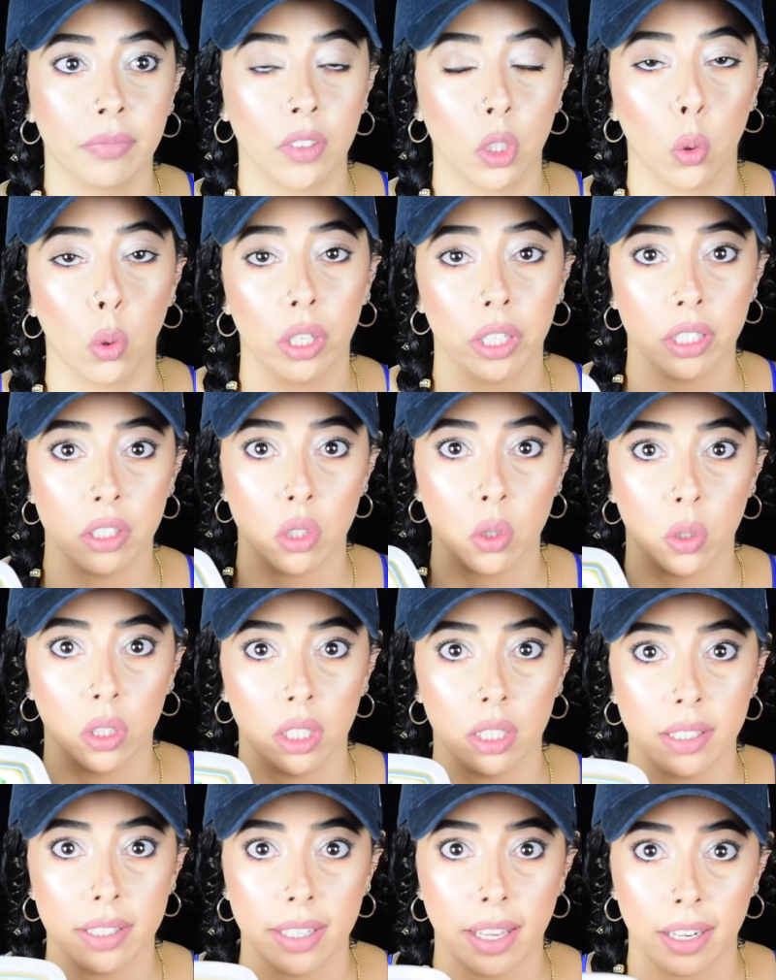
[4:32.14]

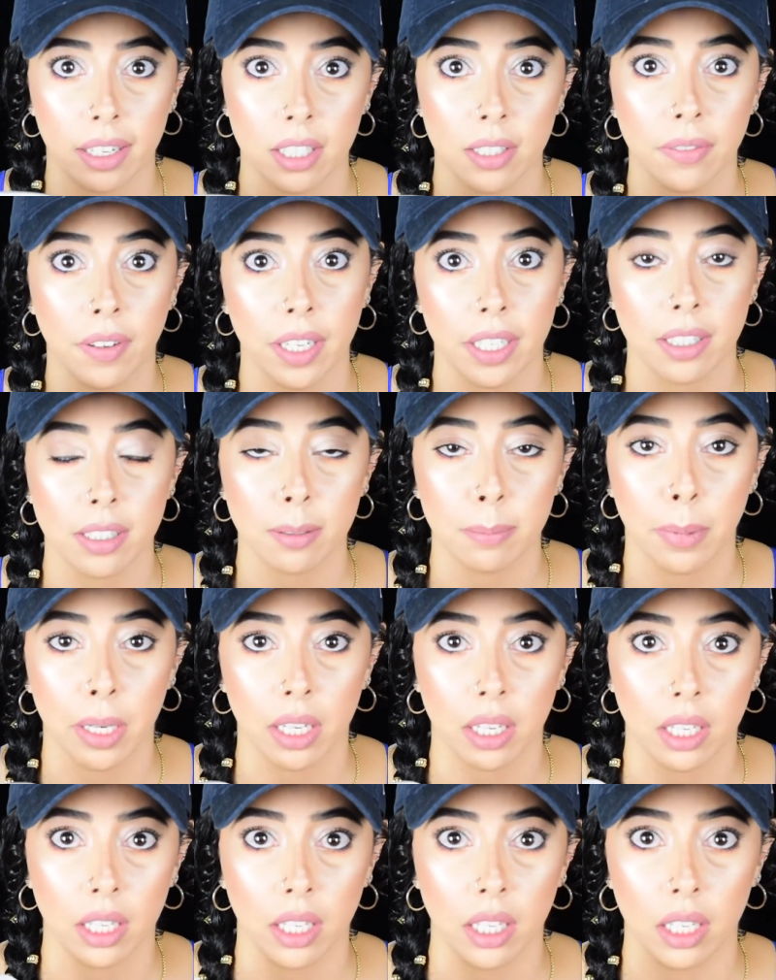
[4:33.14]
Gorgonzola satisfies
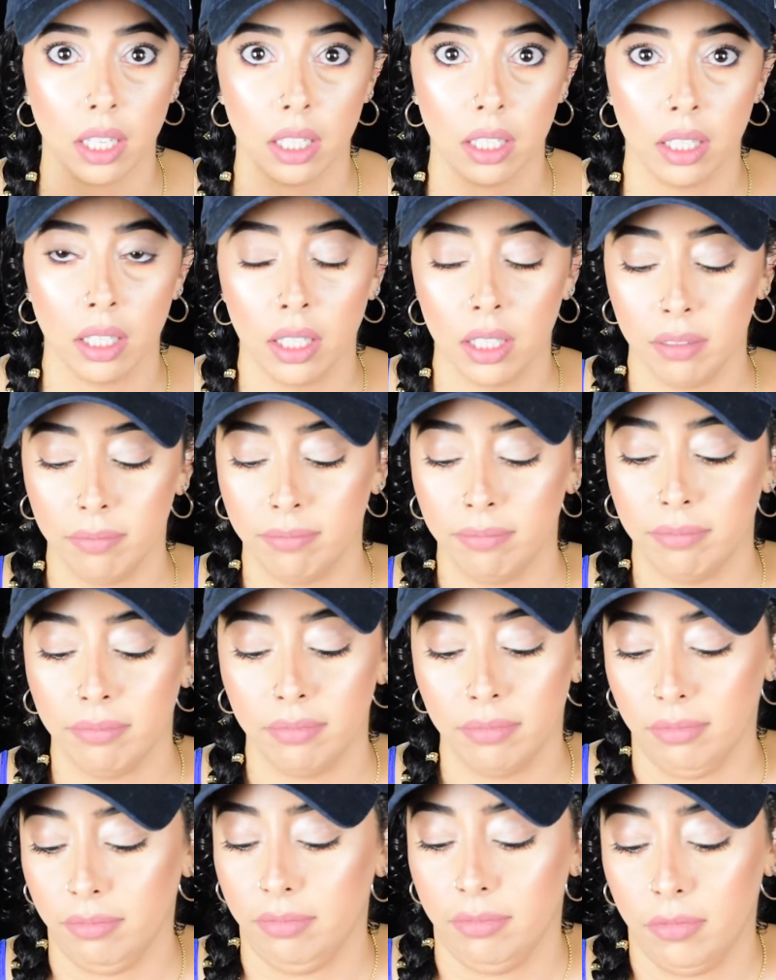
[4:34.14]
my
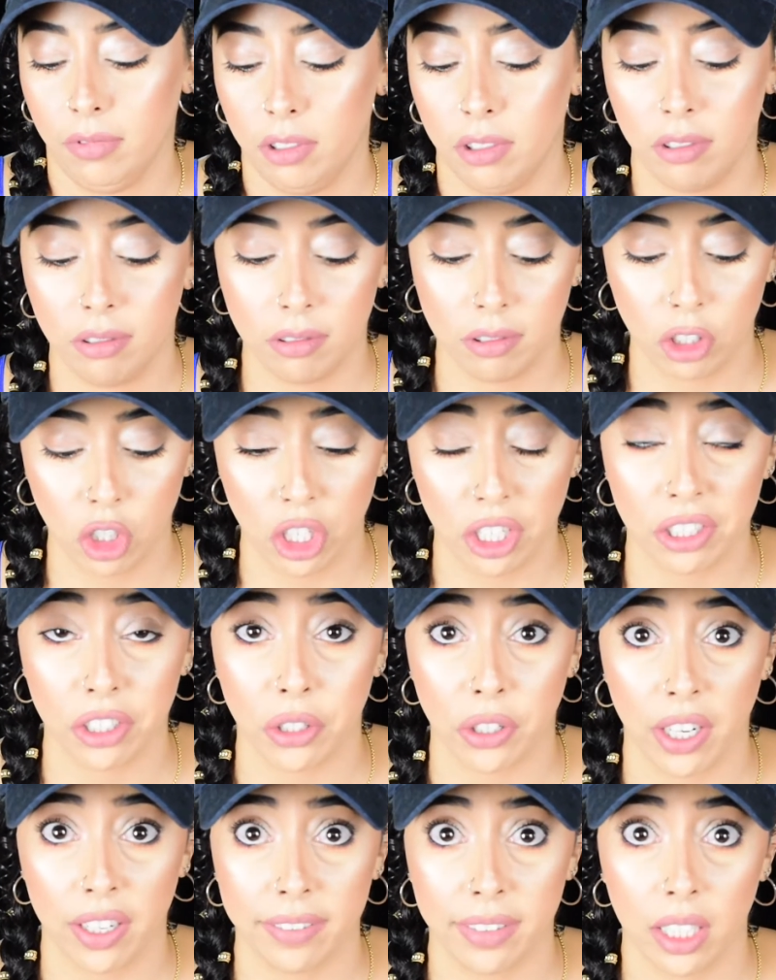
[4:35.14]
cheese
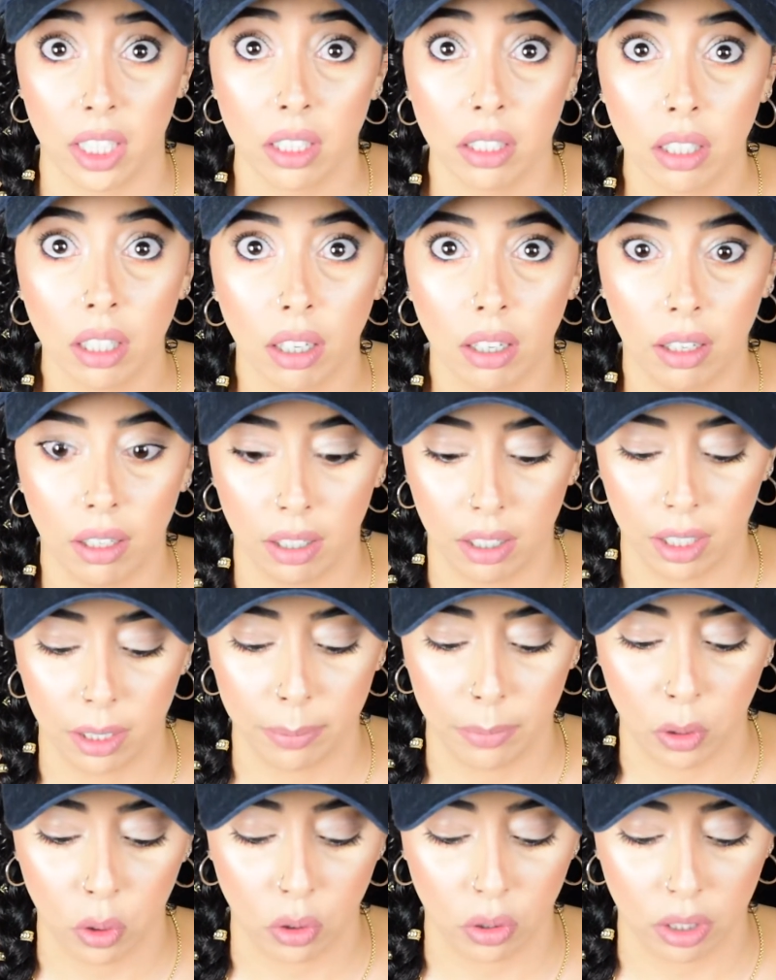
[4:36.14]
craving
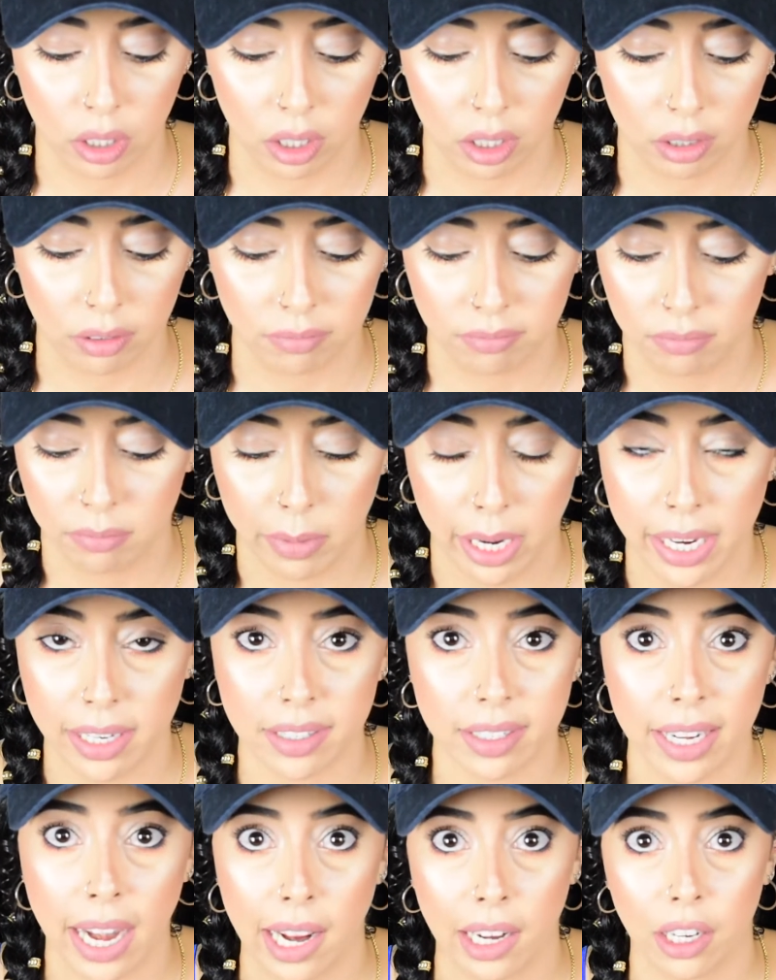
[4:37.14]
or my
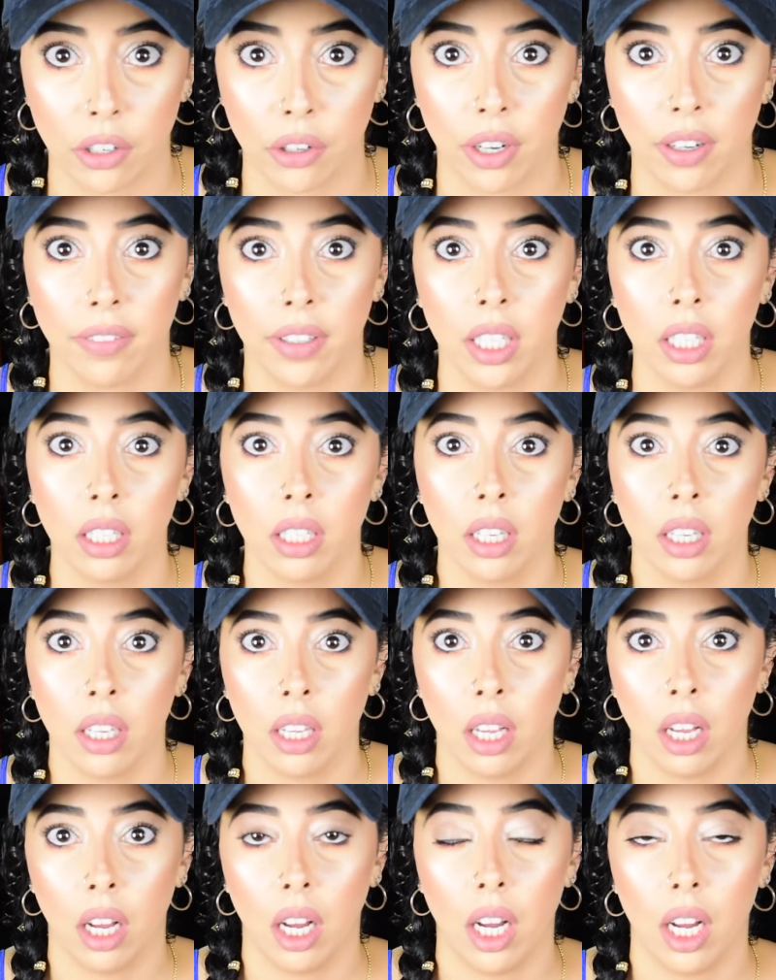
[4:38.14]
snack craving.
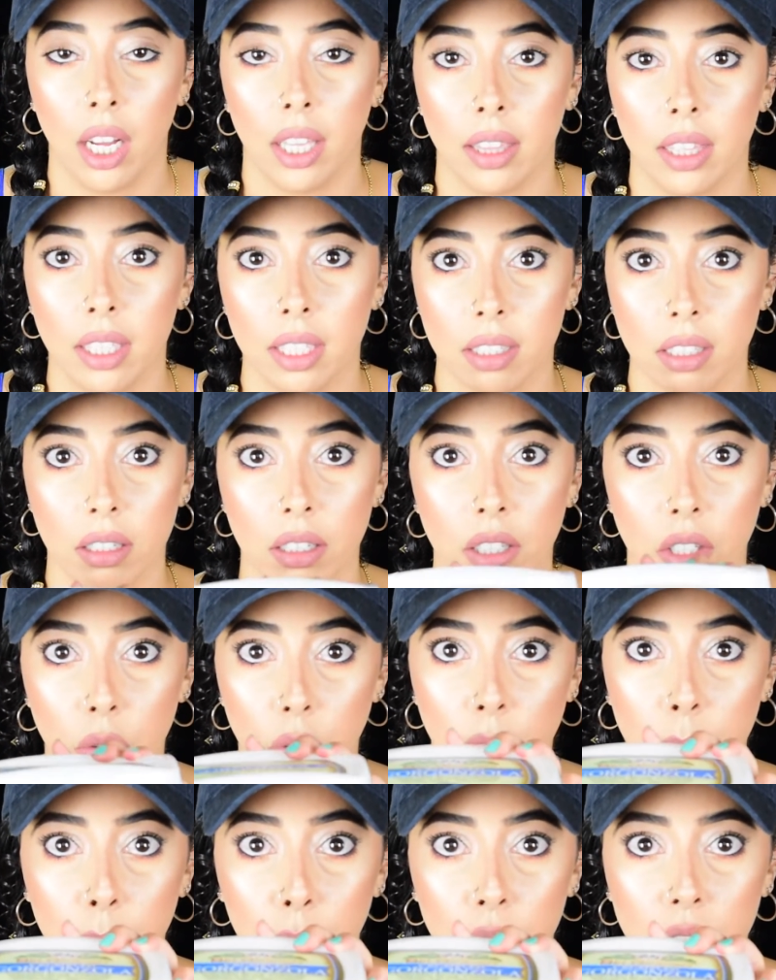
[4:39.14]
These are the
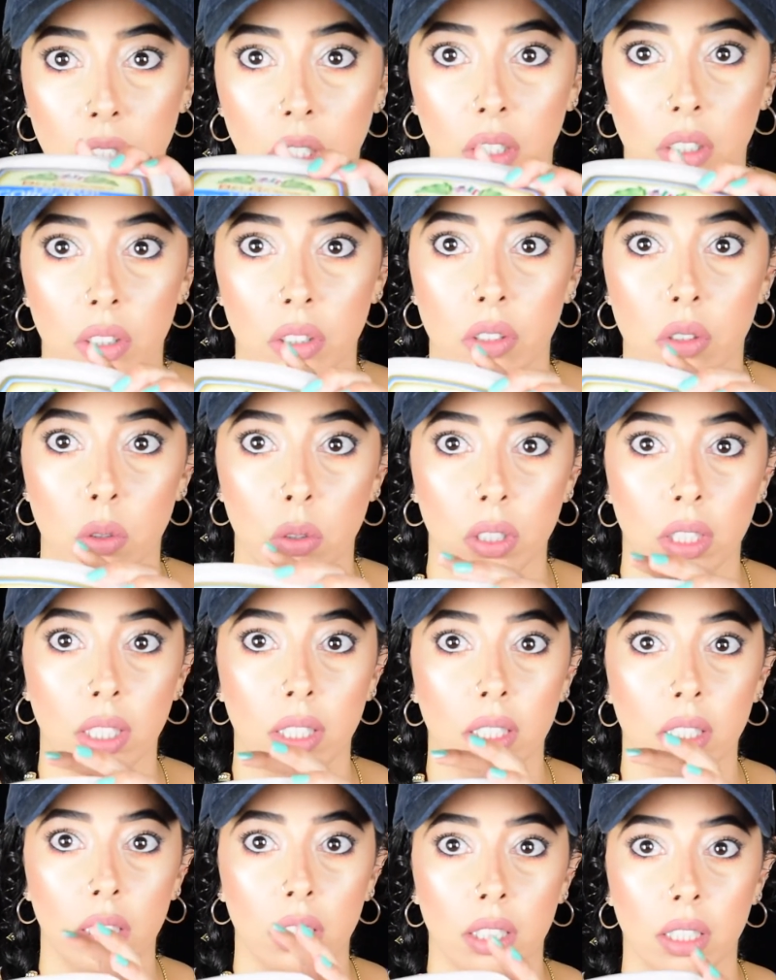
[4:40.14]
crumbled
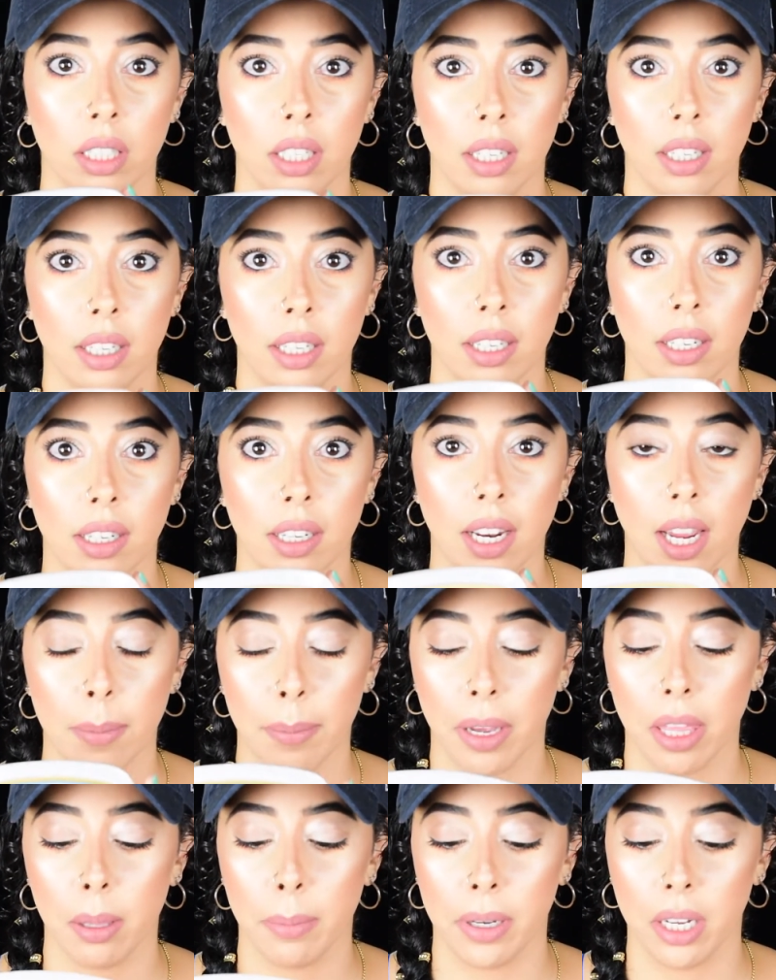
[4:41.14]
Gorgonzola, and I
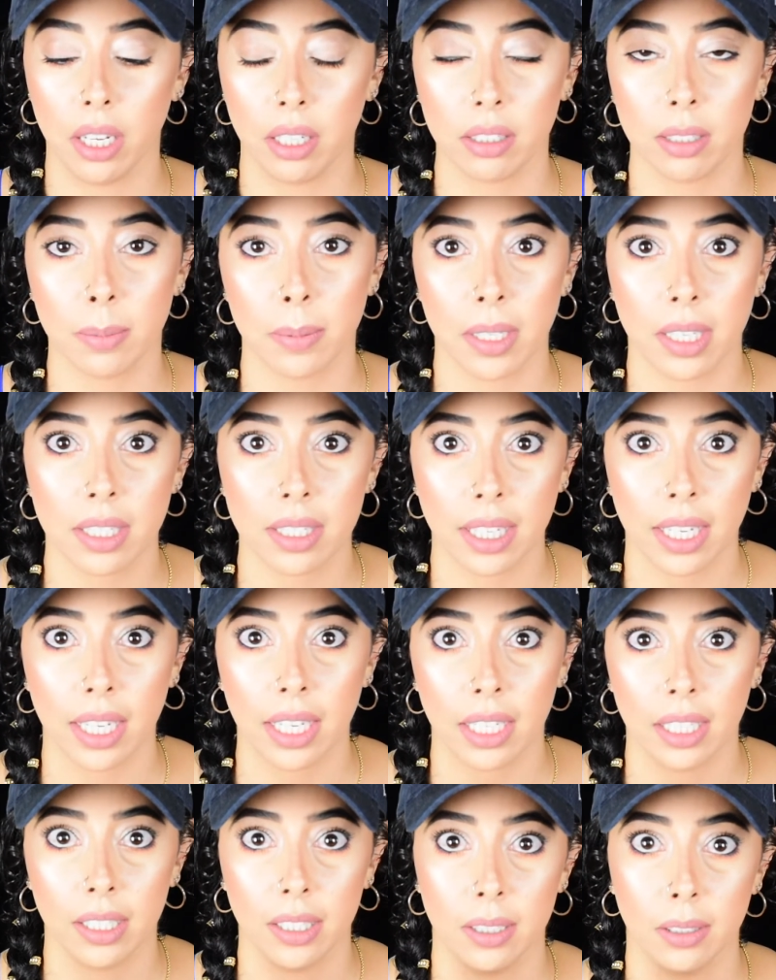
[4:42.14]
buy the box because
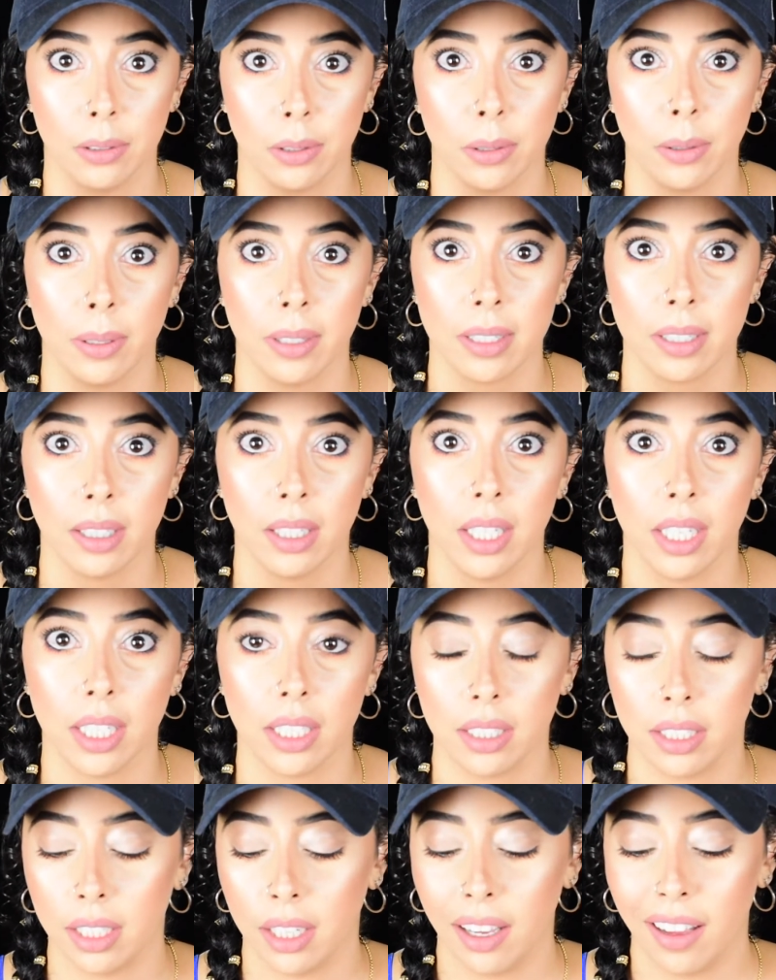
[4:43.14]
I go through this a lot.